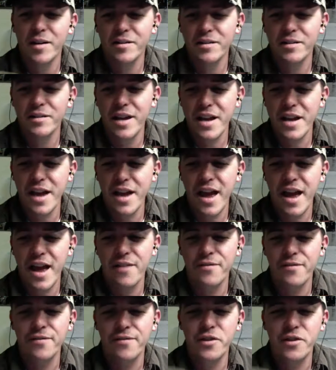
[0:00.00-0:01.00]
like a
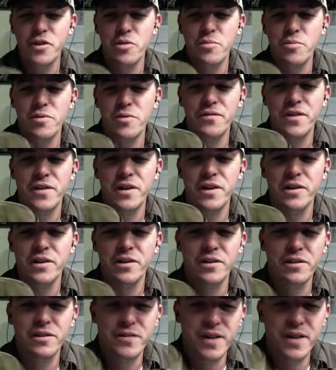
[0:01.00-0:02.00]
half human
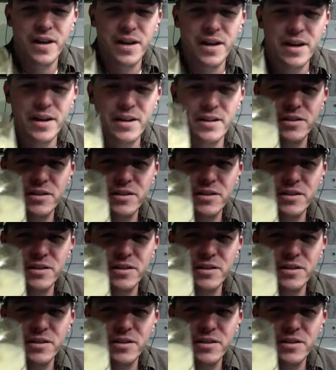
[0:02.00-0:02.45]
finger of head, and it's